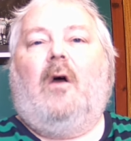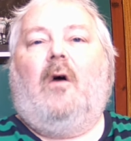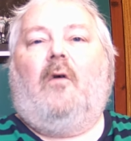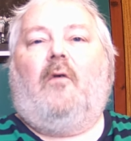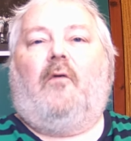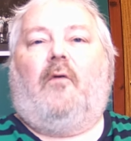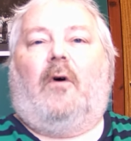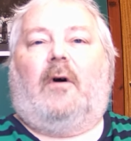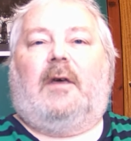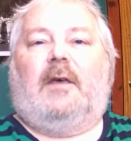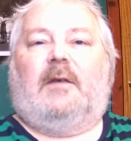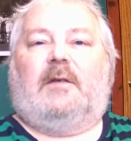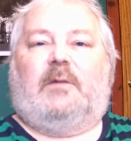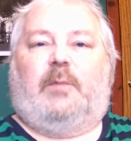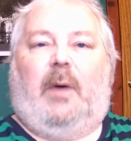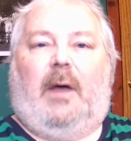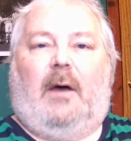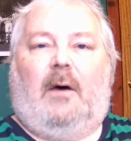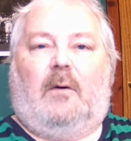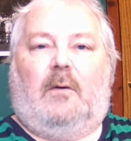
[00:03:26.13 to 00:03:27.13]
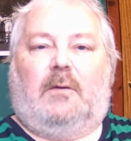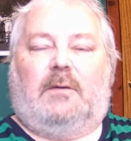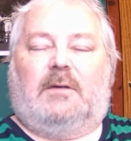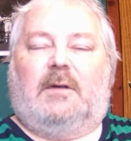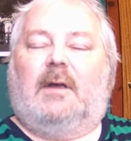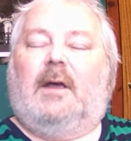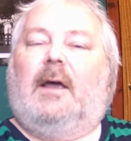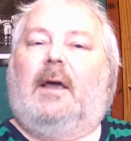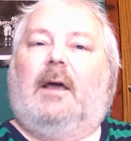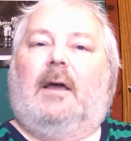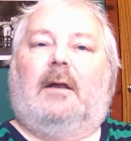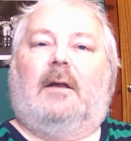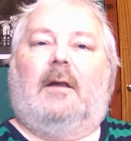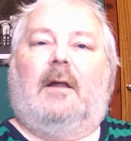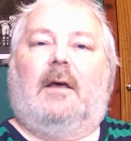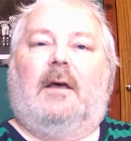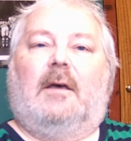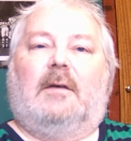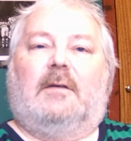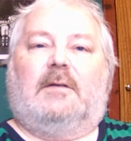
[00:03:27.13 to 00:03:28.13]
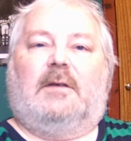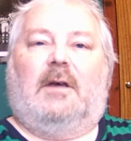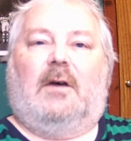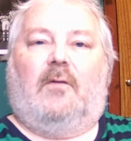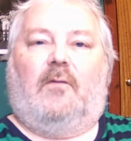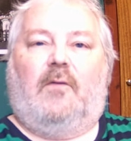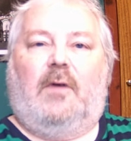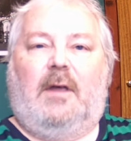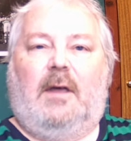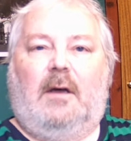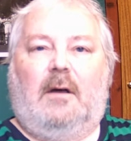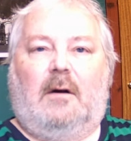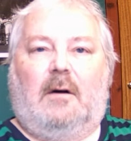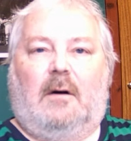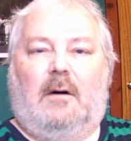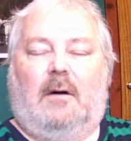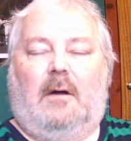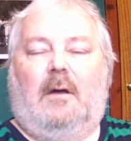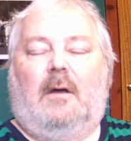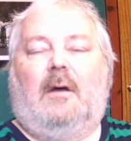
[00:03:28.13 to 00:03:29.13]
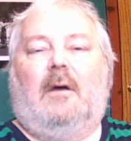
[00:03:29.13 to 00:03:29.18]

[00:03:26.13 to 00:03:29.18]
rocky spells in his career,